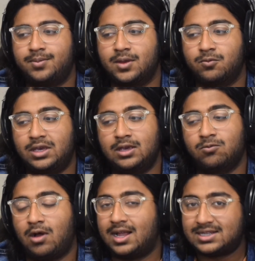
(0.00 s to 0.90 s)
We
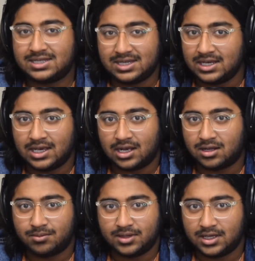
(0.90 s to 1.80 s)
want to see a
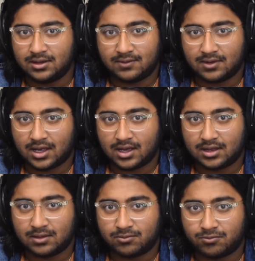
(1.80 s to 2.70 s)
complete
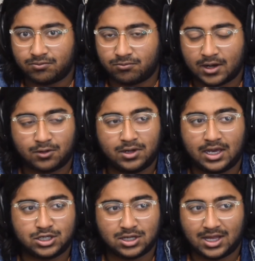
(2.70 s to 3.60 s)

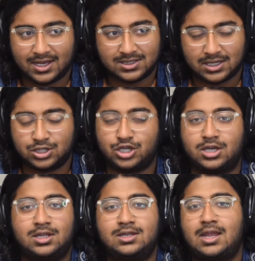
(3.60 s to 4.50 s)

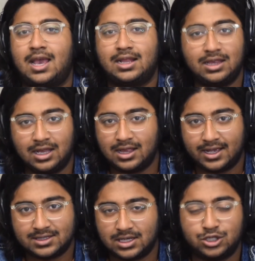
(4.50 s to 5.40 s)
recreationalization and
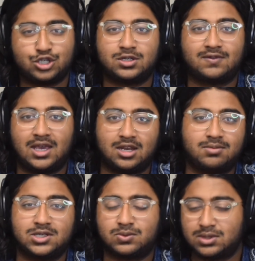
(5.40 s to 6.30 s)
legalization of
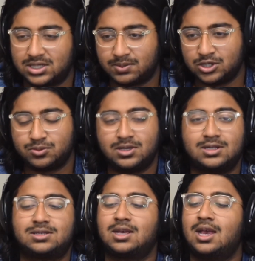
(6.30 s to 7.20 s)
cannabis with
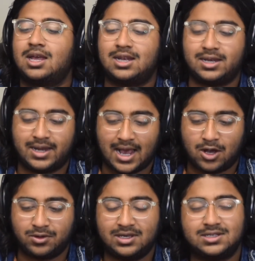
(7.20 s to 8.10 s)
expungements.
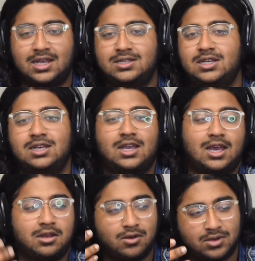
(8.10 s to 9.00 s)
Now he's hinting
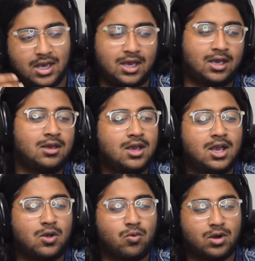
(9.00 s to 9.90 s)
at, okay,
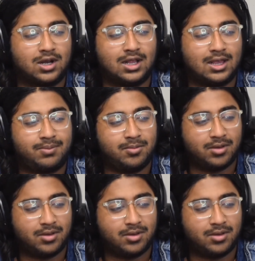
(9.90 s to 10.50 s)
we're going to let people